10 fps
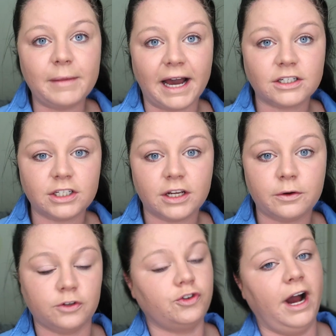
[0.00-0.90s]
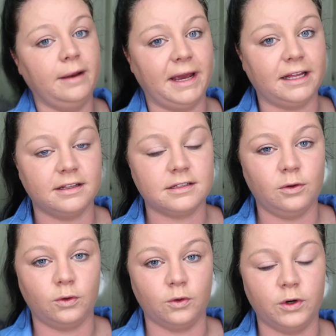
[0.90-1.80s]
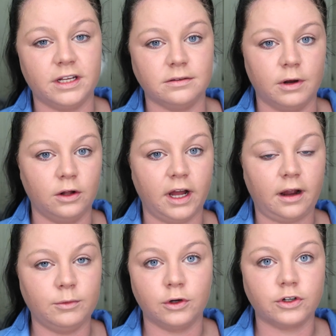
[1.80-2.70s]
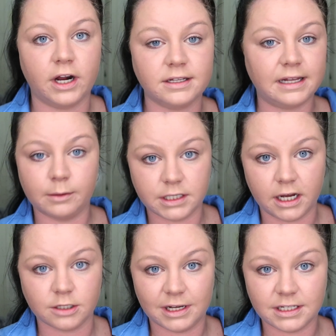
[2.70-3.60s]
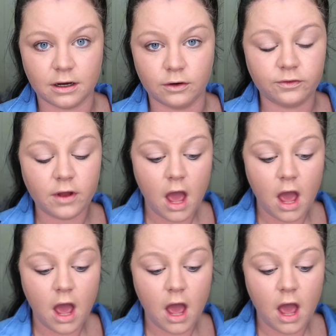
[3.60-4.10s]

I'm actually going to try and make this look good as well. Like, I'm not trying to sabotage myself,